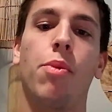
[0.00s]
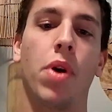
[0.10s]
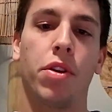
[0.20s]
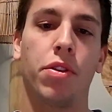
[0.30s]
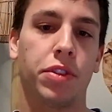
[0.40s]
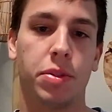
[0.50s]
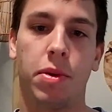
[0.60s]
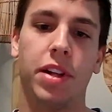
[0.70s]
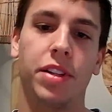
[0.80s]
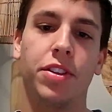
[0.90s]
wonderful
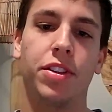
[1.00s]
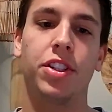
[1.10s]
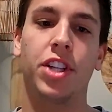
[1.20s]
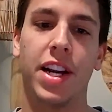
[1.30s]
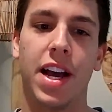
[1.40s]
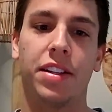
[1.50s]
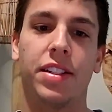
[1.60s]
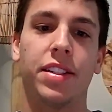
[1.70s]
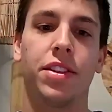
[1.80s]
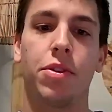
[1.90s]
sponsor, Chainalysis.